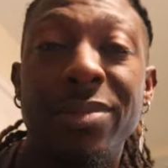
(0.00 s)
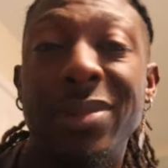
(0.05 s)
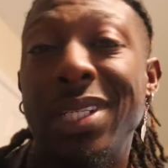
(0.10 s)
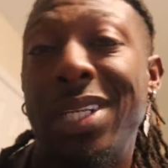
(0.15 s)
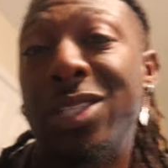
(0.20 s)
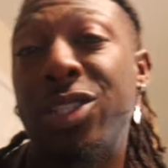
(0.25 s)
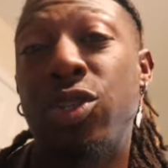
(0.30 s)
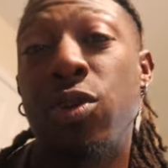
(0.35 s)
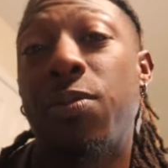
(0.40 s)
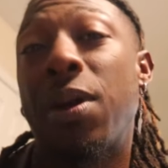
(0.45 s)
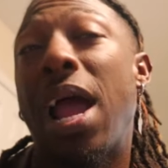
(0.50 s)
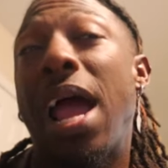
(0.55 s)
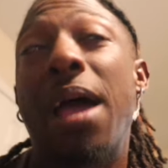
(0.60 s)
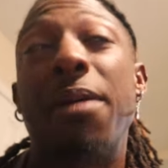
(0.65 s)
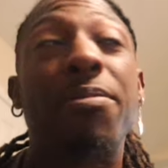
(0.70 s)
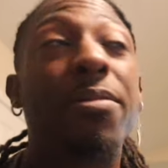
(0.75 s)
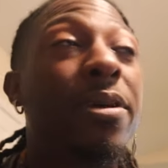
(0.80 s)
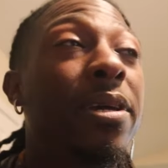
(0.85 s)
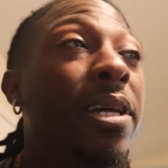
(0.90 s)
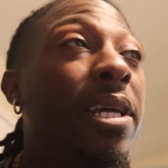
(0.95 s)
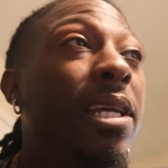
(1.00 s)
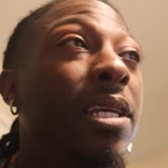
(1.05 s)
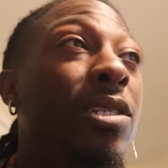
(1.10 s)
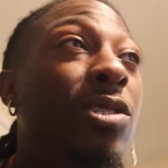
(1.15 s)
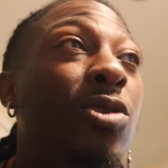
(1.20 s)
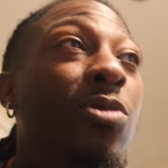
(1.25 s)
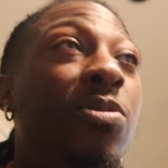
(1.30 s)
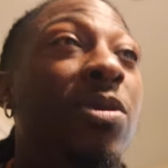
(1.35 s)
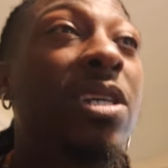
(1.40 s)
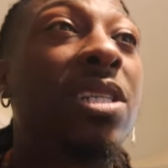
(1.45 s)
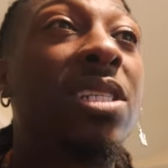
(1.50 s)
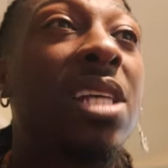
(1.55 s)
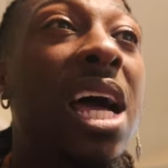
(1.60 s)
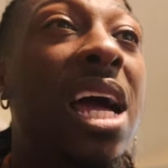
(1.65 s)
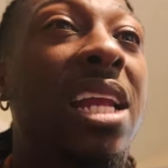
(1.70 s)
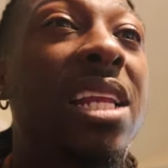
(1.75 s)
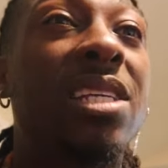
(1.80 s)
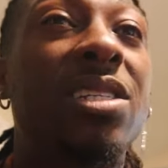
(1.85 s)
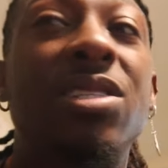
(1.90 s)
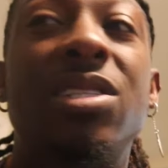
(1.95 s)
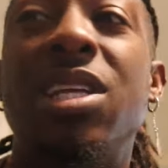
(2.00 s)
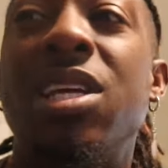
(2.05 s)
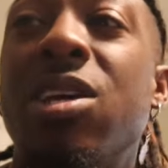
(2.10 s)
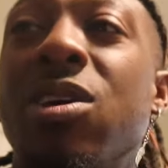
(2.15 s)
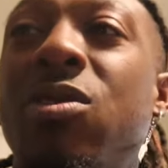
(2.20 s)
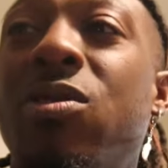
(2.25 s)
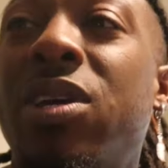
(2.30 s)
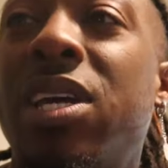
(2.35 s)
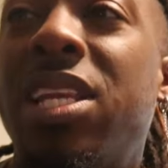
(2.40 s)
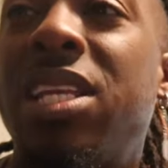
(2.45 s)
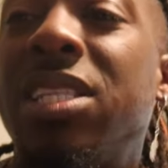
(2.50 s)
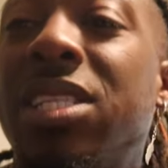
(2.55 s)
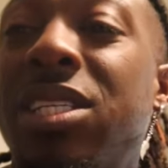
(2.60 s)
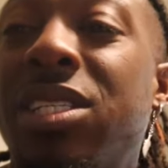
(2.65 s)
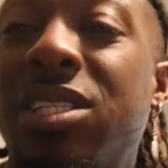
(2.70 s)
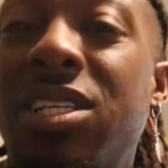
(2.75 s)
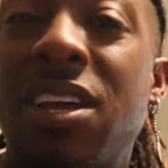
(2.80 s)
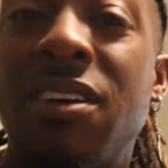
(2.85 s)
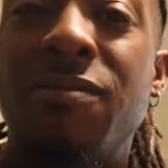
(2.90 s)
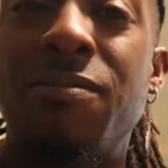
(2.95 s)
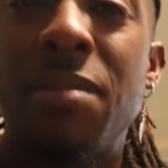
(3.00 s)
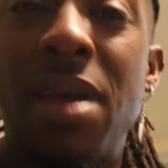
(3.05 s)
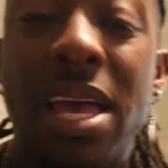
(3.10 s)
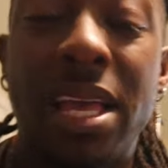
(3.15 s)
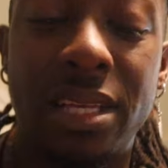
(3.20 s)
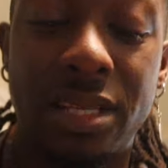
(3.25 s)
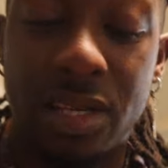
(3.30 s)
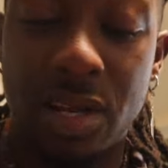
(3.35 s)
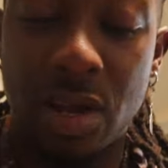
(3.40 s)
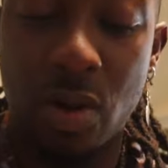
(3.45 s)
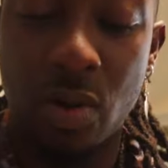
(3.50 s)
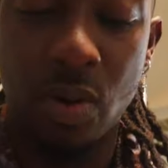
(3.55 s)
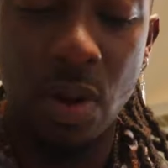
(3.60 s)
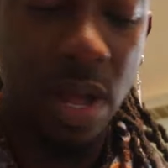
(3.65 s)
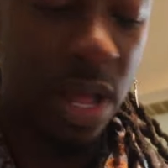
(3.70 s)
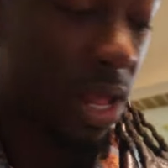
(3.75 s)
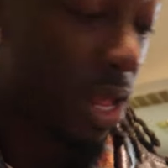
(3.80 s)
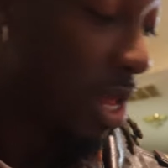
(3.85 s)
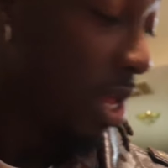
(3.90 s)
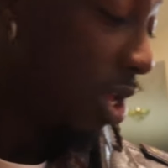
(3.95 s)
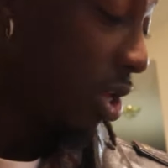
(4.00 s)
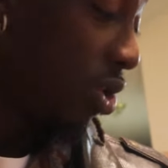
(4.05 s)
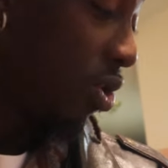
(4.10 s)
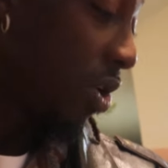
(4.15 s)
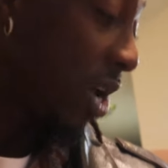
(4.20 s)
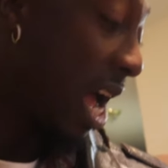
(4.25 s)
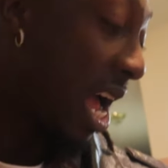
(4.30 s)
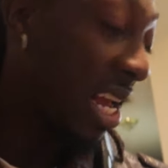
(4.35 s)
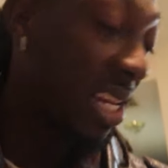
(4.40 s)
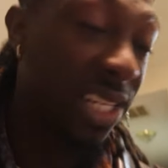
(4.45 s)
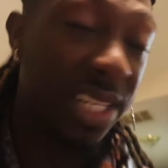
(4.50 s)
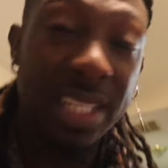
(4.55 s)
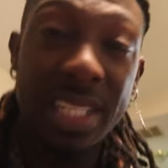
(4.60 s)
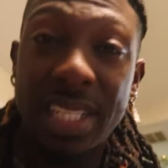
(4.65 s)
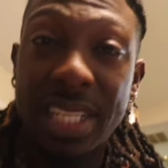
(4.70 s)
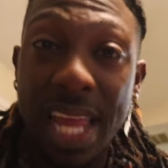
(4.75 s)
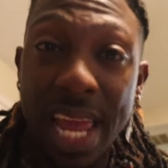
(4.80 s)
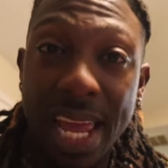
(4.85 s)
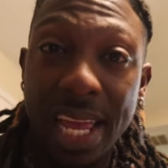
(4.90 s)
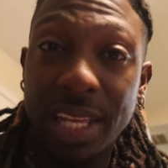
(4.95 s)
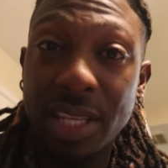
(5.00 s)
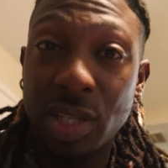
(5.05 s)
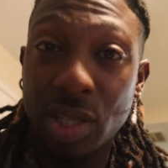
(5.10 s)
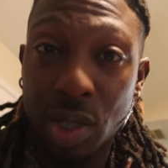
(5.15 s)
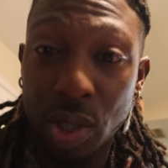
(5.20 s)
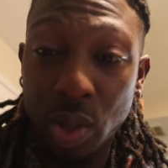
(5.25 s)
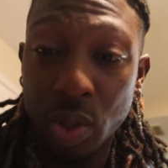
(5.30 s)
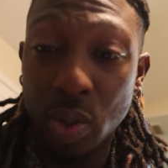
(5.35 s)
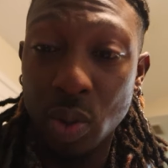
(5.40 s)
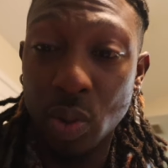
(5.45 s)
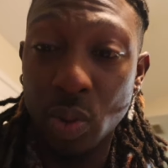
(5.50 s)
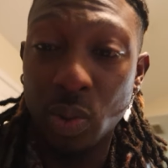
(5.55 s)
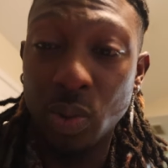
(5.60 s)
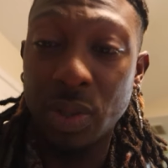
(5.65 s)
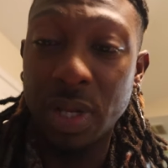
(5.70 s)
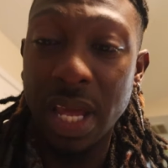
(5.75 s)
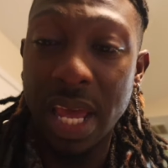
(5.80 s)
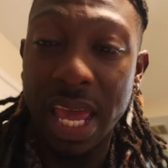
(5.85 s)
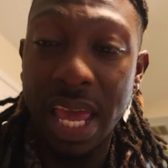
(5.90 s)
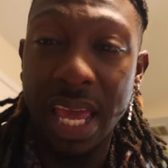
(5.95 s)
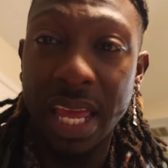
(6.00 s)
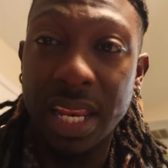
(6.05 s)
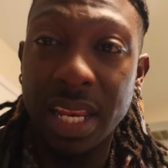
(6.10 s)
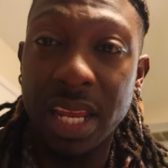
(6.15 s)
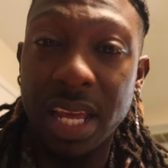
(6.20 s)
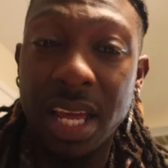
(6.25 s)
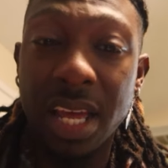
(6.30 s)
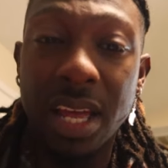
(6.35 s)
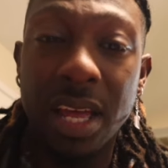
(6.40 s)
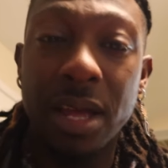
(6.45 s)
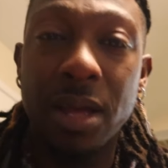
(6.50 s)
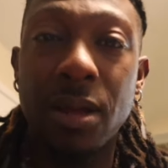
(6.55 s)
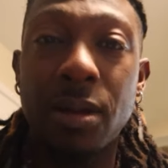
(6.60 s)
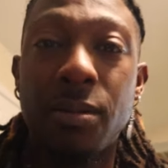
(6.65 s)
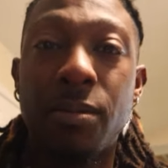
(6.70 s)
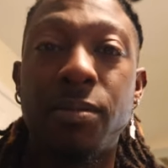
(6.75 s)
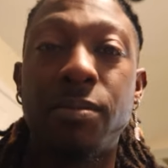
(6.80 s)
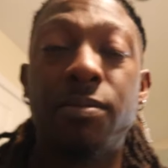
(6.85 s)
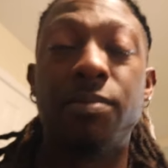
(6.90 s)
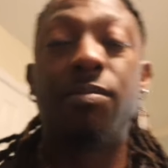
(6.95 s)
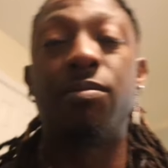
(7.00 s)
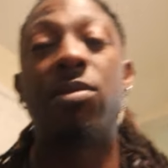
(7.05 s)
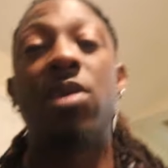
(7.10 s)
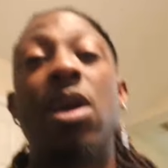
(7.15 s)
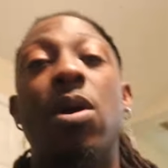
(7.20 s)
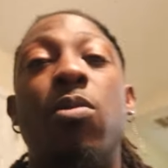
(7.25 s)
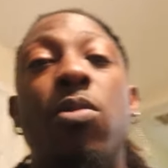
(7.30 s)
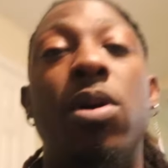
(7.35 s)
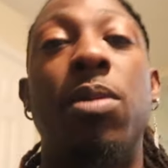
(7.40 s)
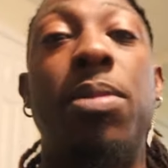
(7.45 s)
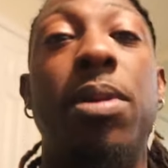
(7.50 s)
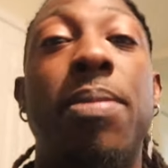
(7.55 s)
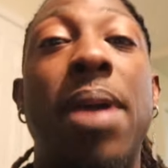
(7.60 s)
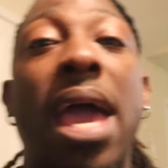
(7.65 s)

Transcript: super happy, super excited, still getting into stuff, man. So you guys just stay tuned and yeah, we'll be